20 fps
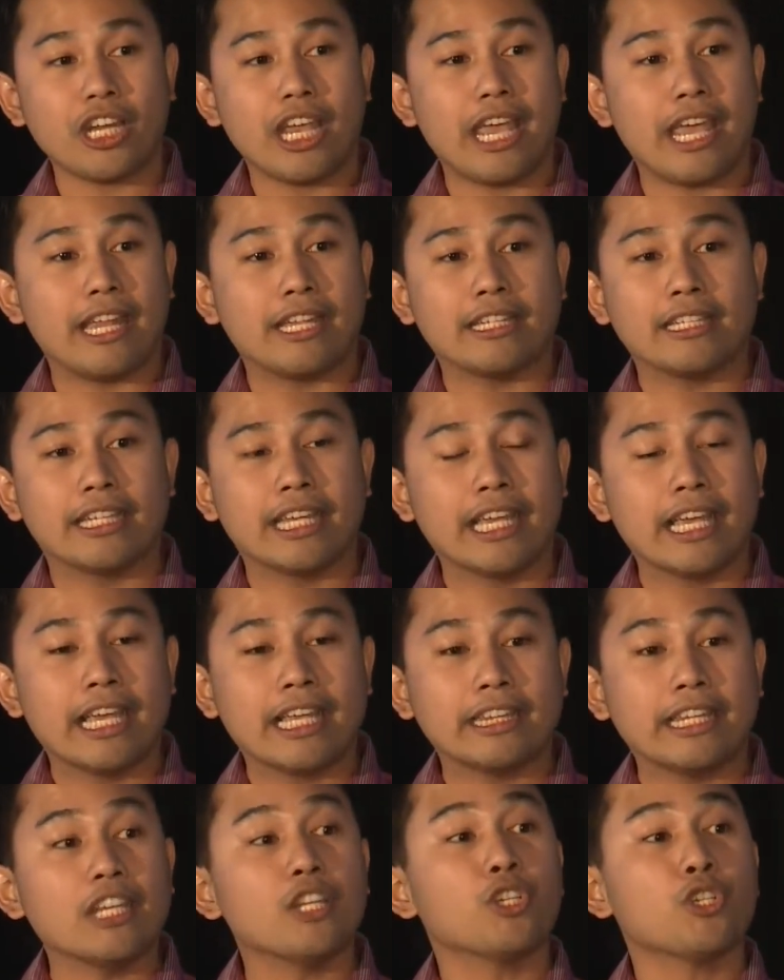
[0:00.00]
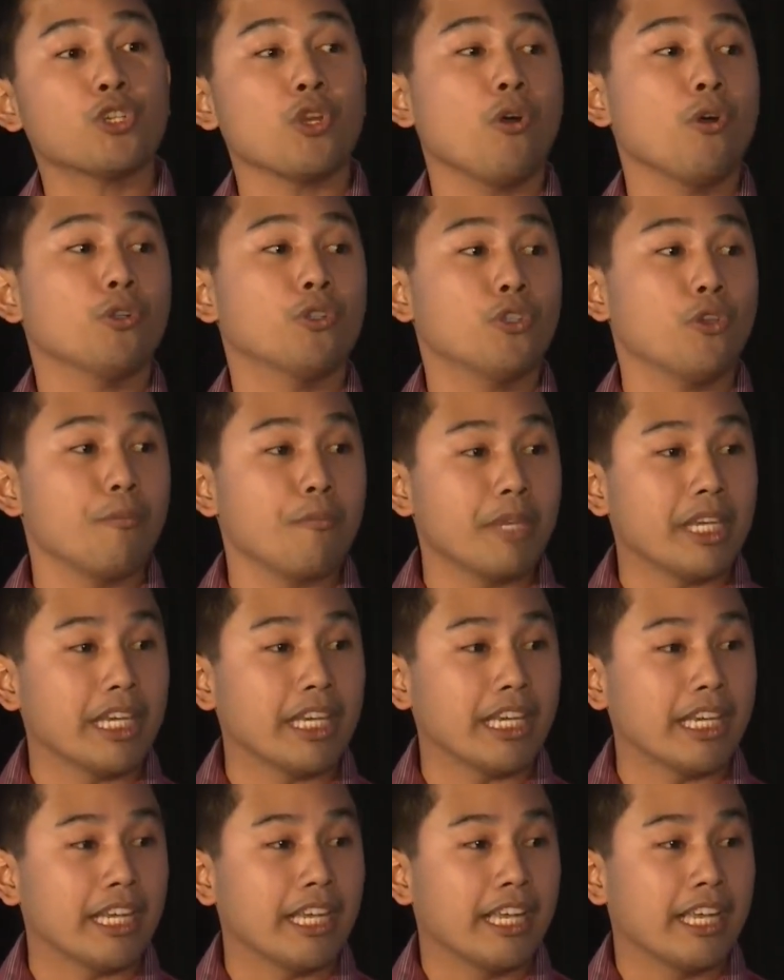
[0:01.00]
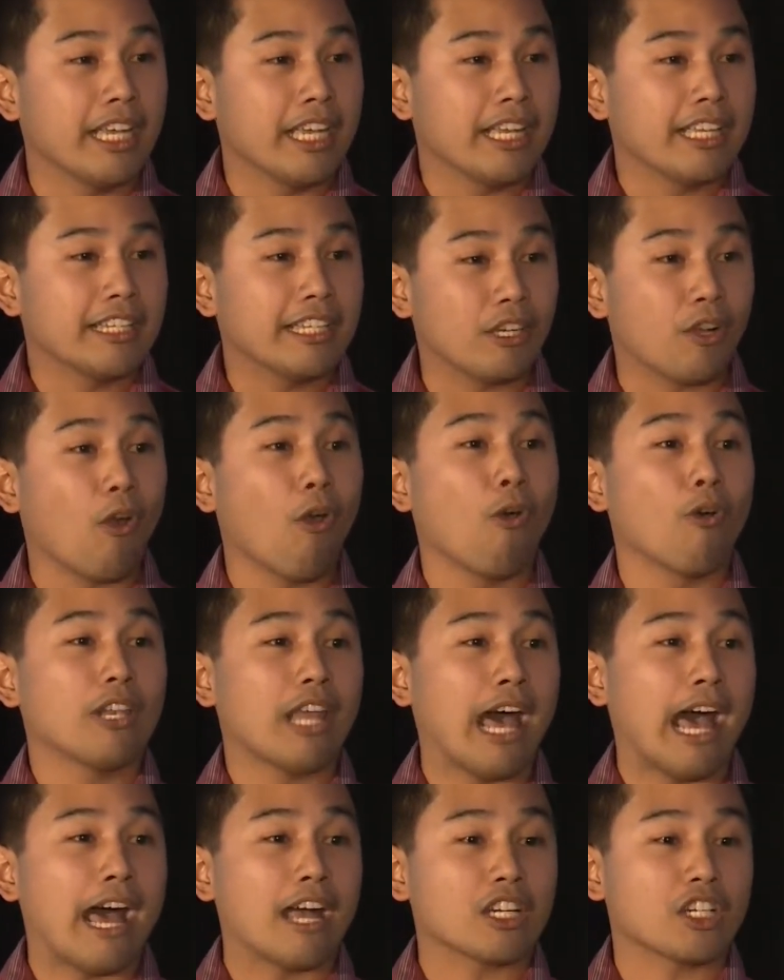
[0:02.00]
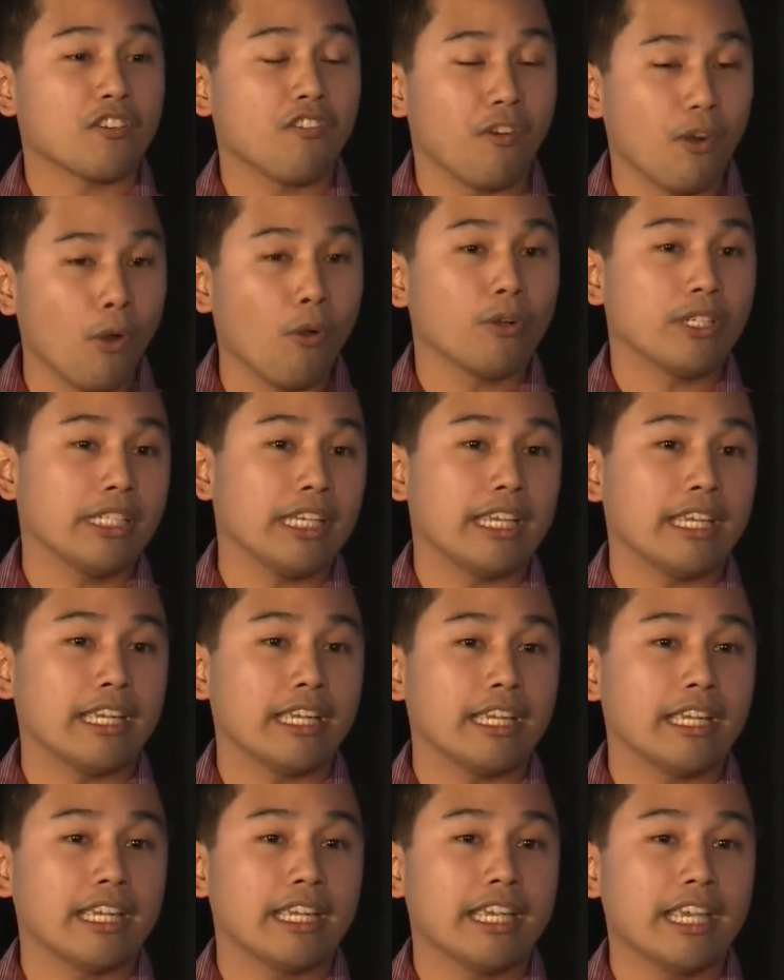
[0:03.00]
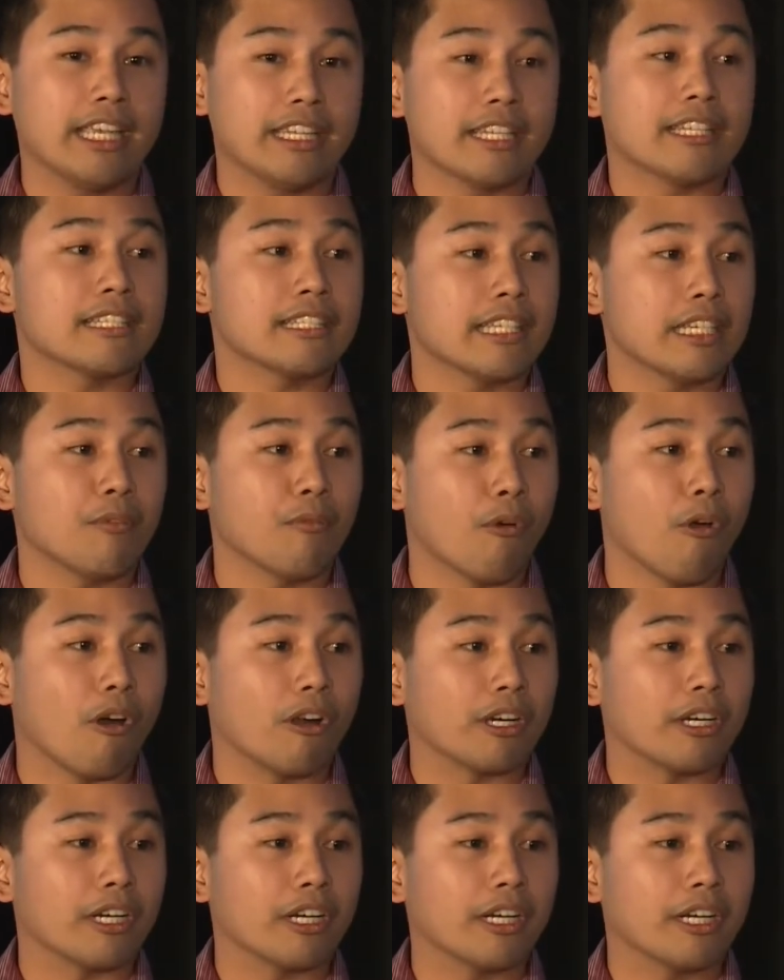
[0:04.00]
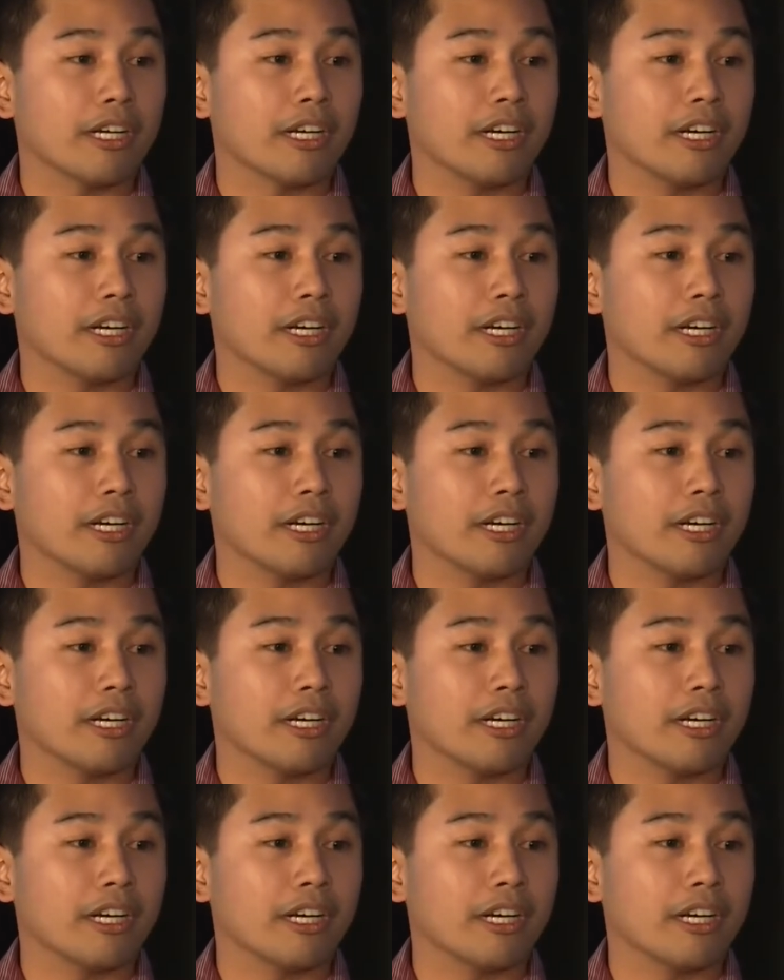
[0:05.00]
and they showed to me the coal ash floating in the seawater.